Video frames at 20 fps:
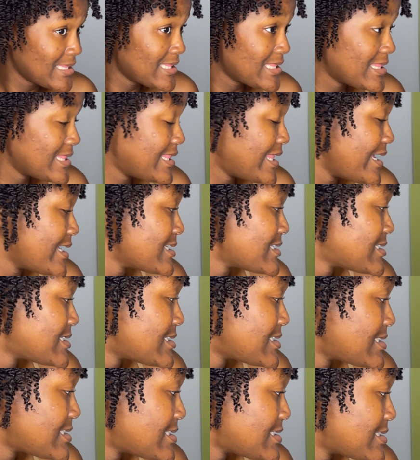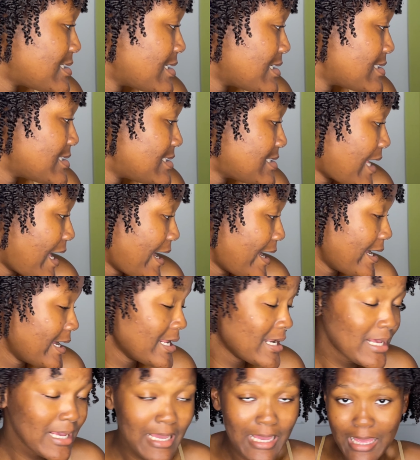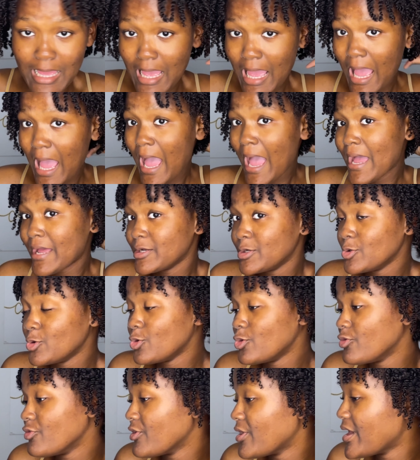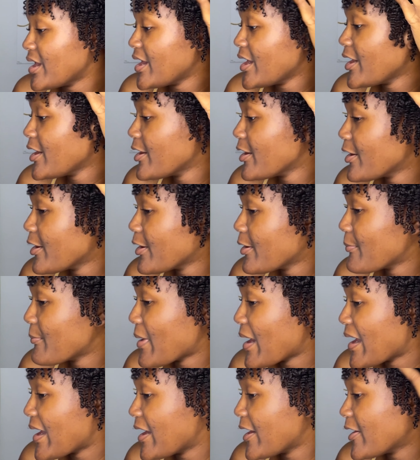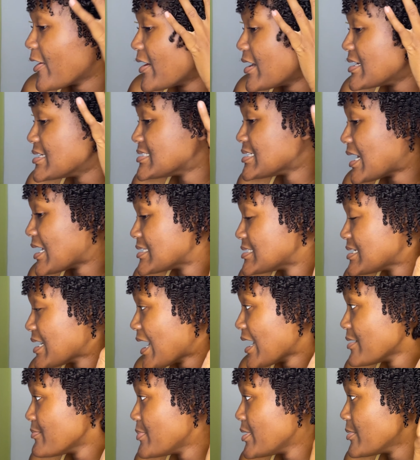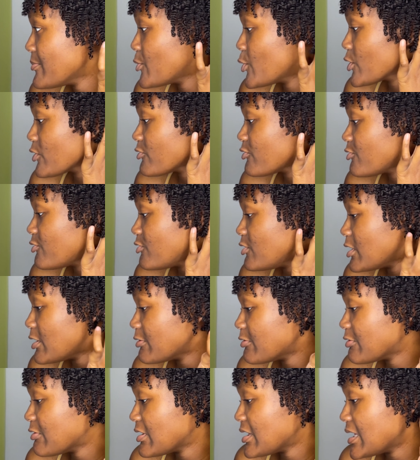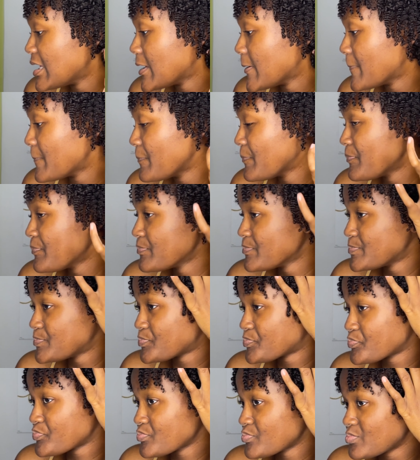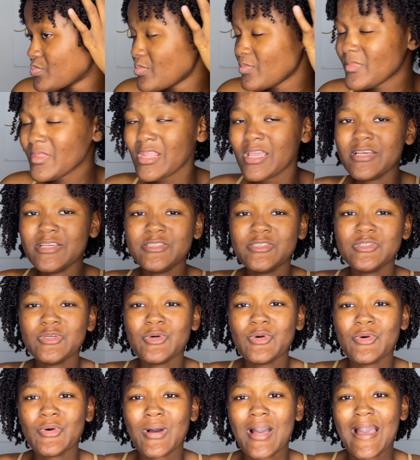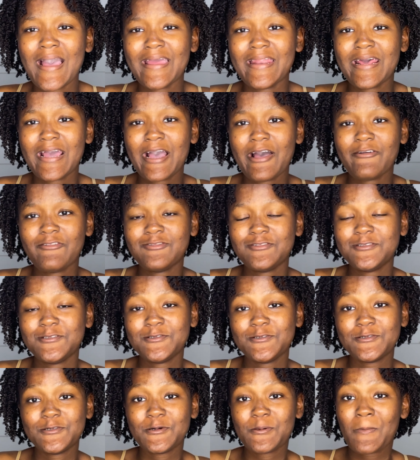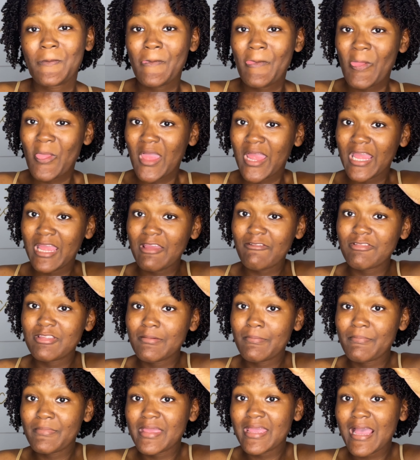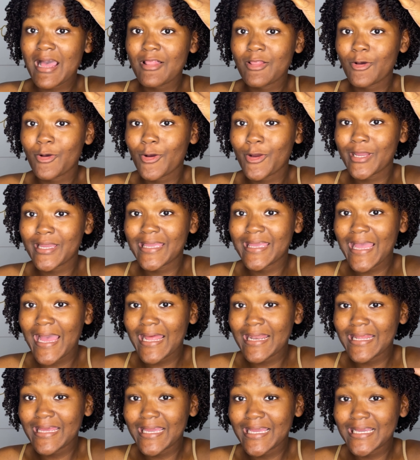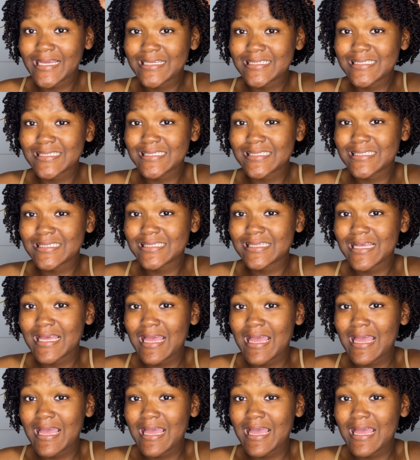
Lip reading: this side, and over here my hair is a tad bit more fluffy. So I'd have to give the Mielle Organics